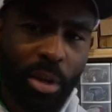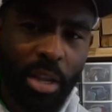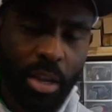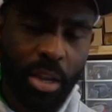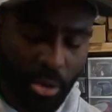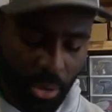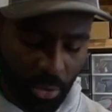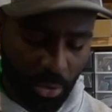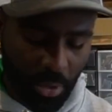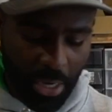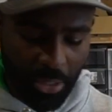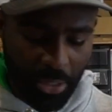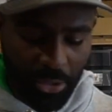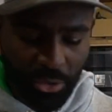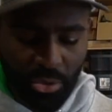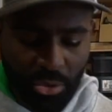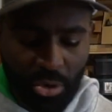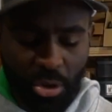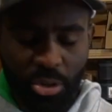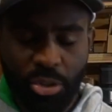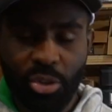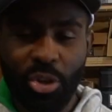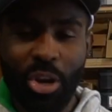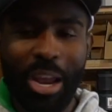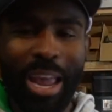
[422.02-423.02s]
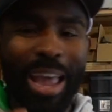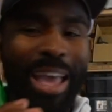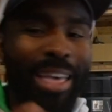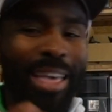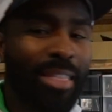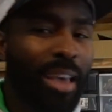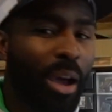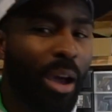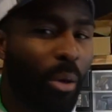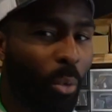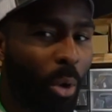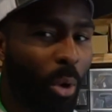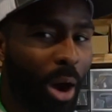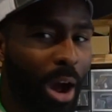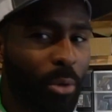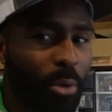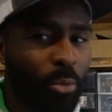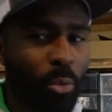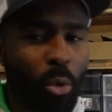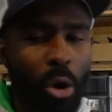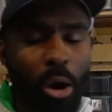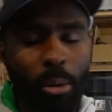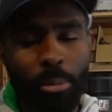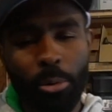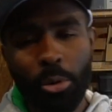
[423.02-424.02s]
in on that structure, and that wide
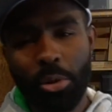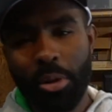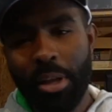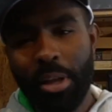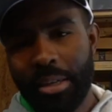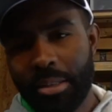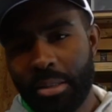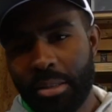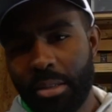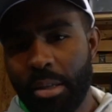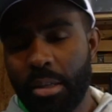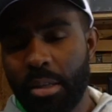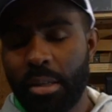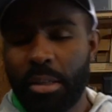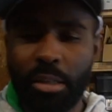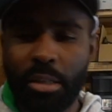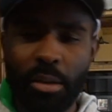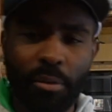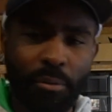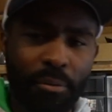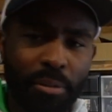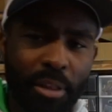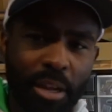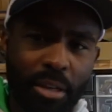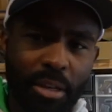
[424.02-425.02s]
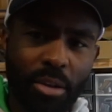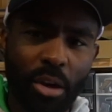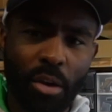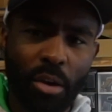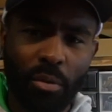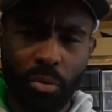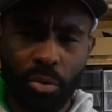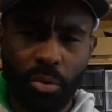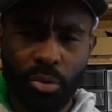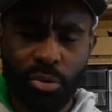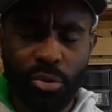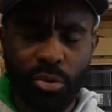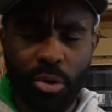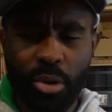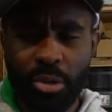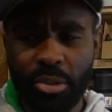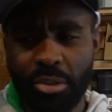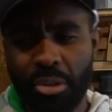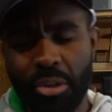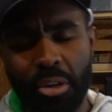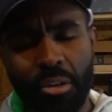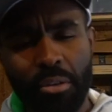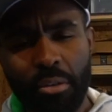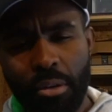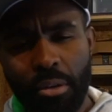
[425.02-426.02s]
wobble lets it deflect off for
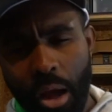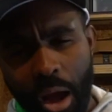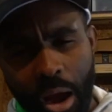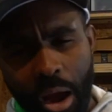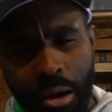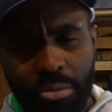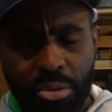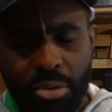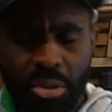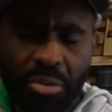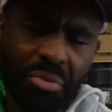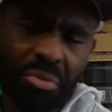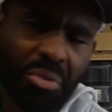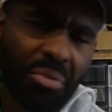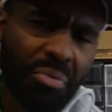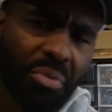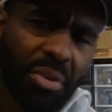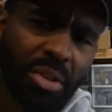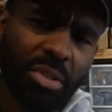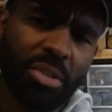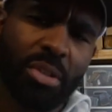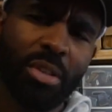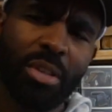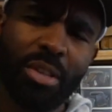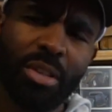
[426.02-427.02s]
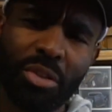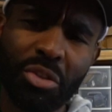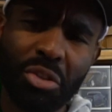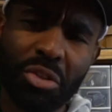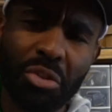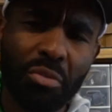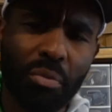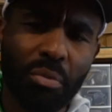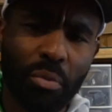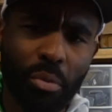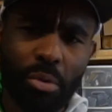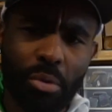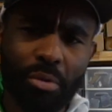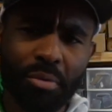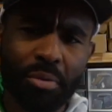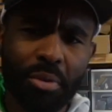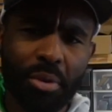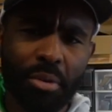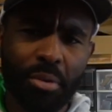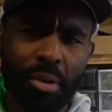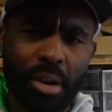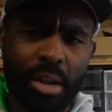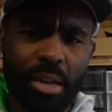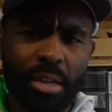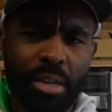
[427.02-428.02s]
structure. Obviously, if you're fishing in 2-4
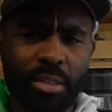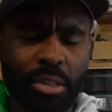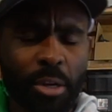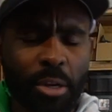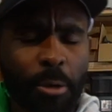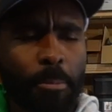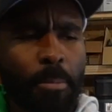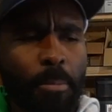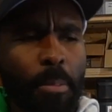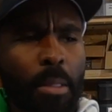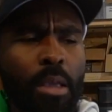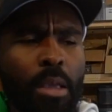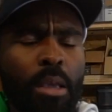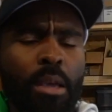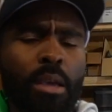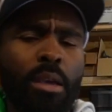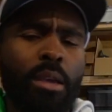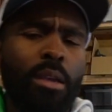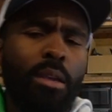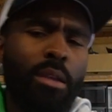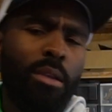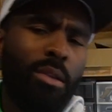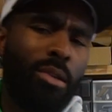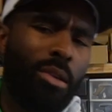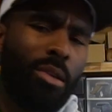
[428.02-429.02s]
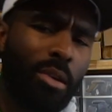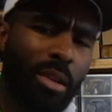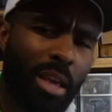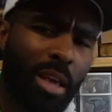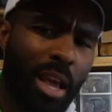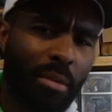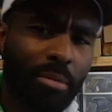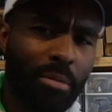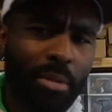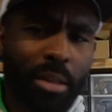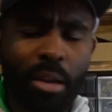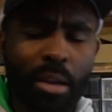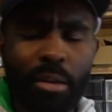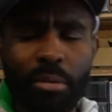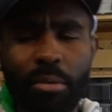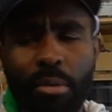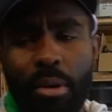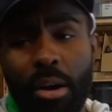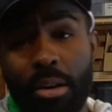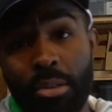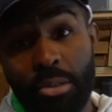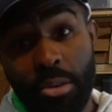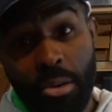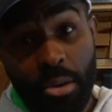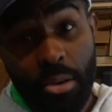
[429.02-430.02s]
foot range, you're gonna have a lot of
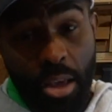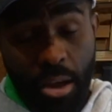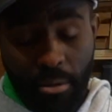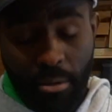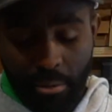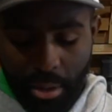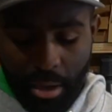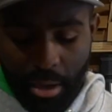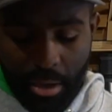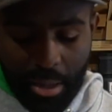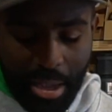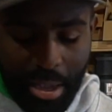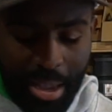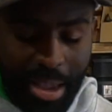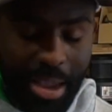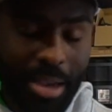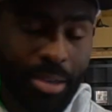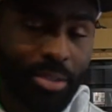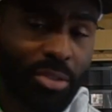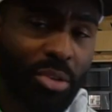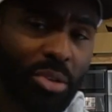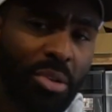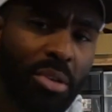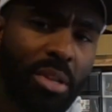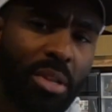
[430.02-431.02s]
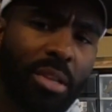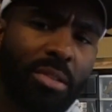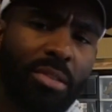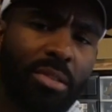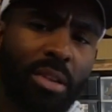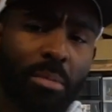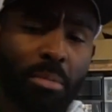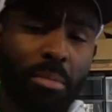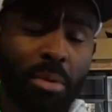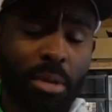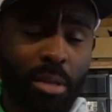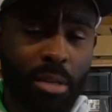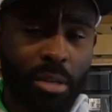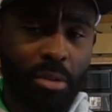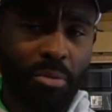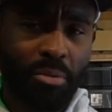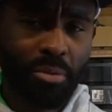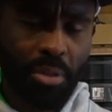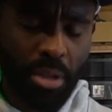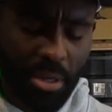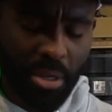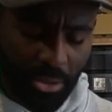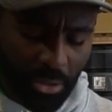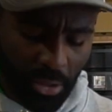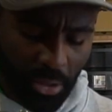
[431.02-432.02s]
rocks, you're gonna have a lot of hangs, so you need something that
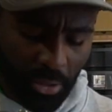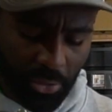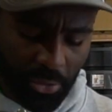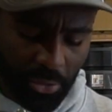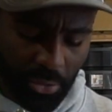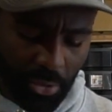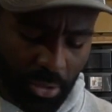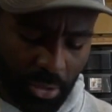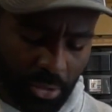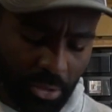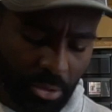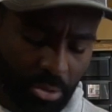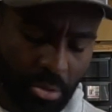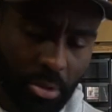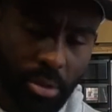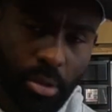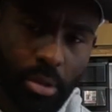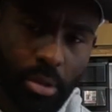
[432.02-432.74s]
deflects off structure really